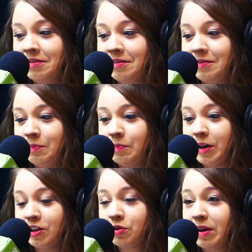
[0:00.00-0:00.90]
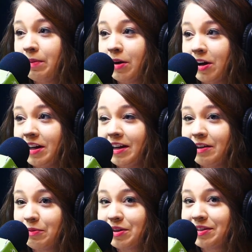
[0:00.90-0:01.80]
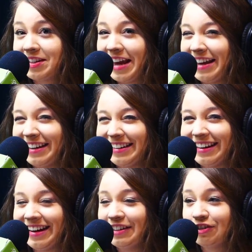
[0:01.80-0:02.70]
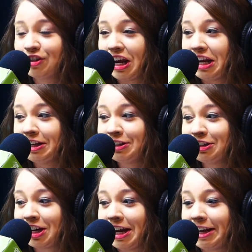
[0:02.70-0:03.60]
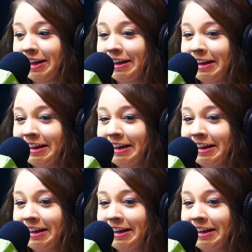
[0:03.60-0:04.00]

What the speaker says: much my body can withstand and change and